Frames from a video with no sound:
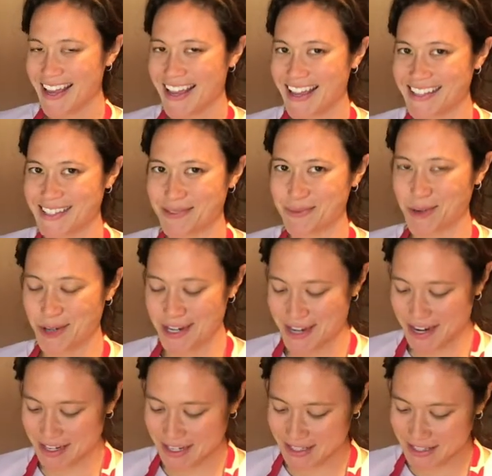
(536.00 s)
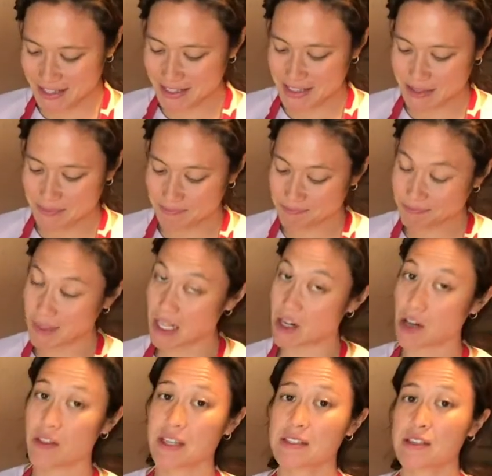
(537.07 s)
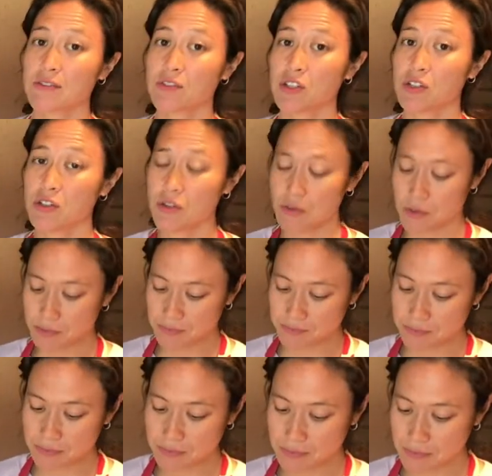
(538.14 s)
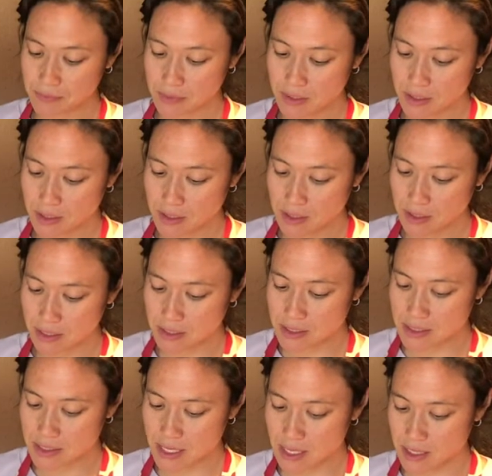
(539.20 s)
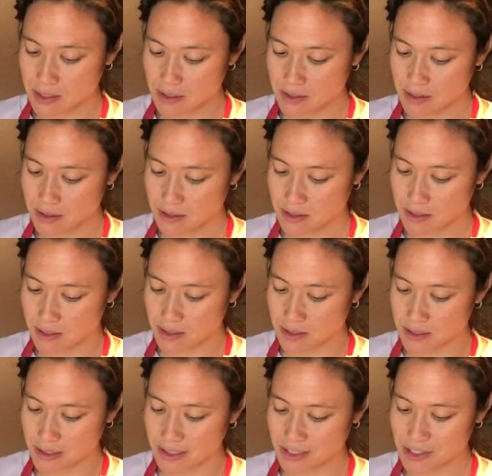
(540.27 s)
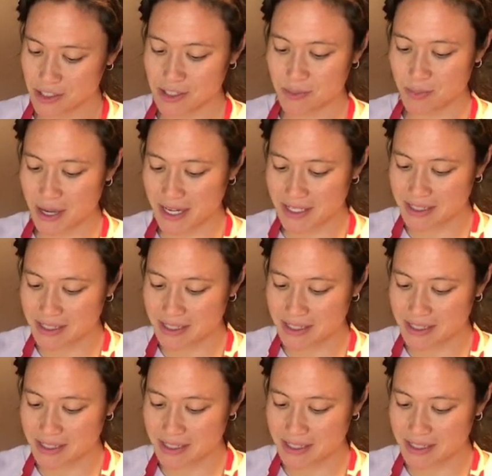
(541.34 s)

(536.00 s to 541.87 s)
and some green onions, and all that's left to do is take a delicious bite.